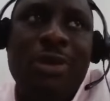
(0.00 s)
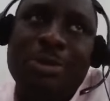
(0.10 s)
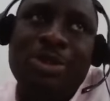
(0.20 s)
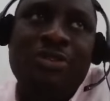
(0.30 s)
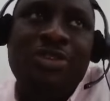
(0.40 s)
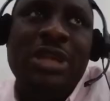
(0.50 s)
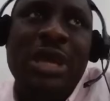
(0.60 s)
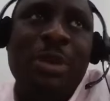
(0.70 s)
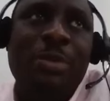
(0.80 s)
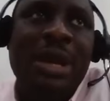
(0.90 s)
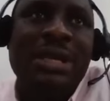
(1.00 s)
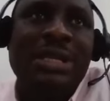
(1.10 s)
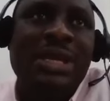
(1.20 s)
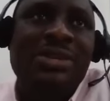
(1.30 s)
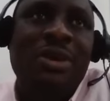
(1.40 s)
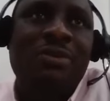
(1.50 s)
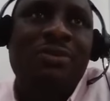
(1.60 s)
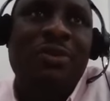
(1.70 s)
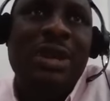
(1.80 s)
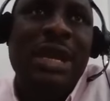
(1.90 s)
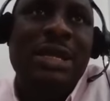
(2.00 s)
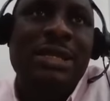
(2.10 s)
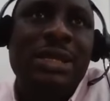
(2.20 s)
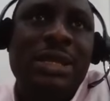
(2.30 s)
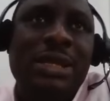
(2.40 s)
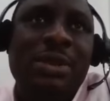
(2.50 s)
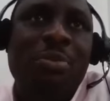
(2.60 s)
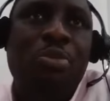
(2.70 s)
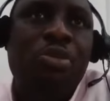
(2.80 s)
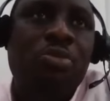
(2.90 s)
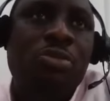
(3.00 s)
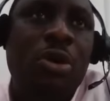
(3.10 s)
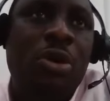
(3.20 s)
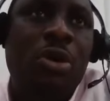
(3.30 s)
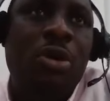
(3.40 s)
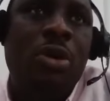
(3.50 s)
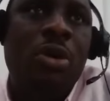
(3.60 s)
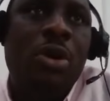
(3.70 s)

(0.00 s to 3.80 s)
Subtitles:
I'm sure for those I remember in the days of when they had the boom or